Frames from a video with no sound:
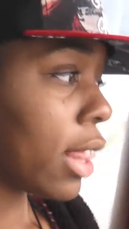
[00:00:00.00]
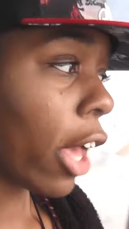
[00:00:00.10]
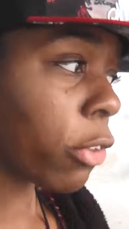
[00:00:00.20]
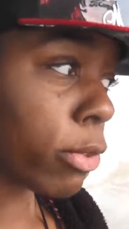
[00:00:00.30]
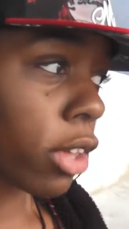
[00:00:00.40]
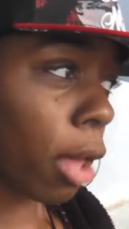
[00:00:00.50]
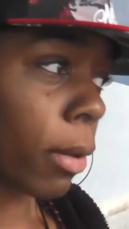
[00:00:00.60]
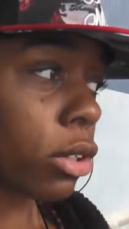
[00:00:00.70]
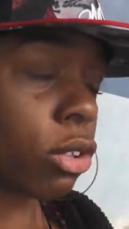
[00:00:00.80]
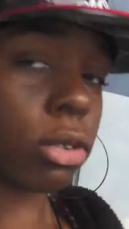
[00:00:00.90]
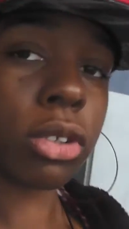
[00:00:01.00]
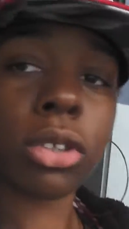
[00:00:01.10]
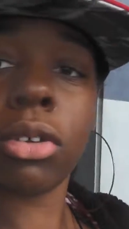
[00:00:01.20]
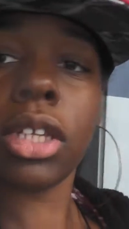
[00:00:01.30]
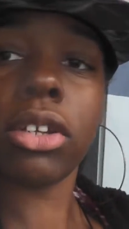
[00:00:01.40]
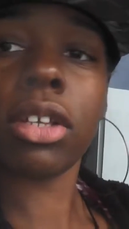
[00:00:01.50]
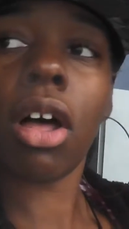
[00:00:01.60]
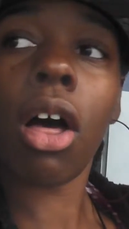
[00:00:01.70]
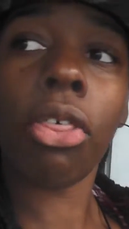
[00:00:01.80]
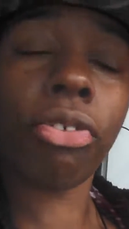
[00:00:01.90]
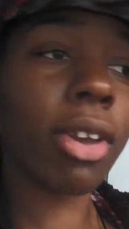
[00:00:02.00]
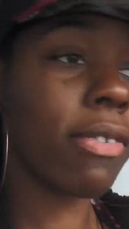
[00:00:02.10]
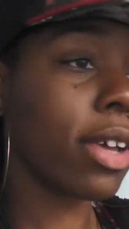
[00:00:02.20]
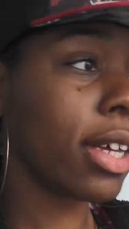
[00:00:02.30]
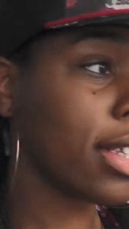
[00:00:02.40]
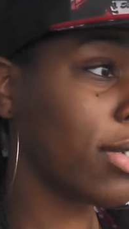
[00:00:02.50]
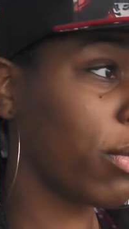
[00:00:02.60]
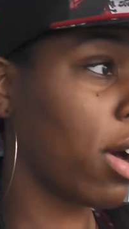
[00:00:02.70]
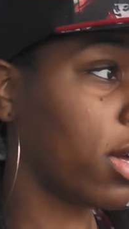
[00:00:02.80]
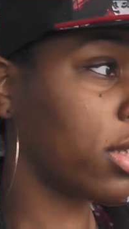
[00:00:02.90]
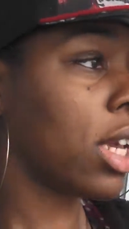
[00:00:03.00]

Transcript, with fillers: Next one's coming soon. So literally all three of us were on.